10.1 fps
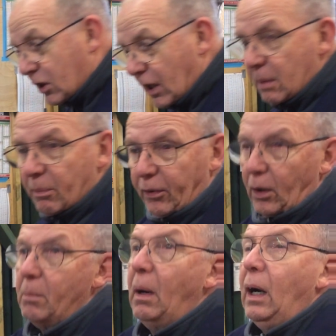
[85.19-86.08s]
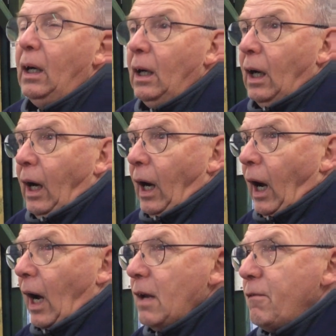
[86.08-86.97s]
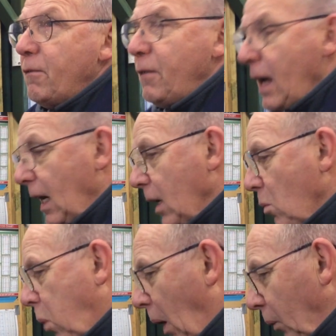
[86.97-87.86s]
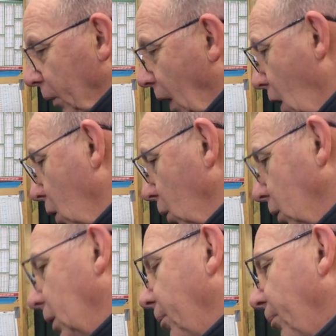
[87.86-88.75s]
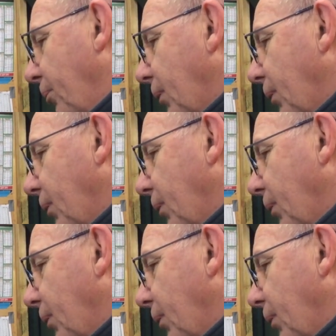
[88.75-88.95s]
cheap from a fairly well-known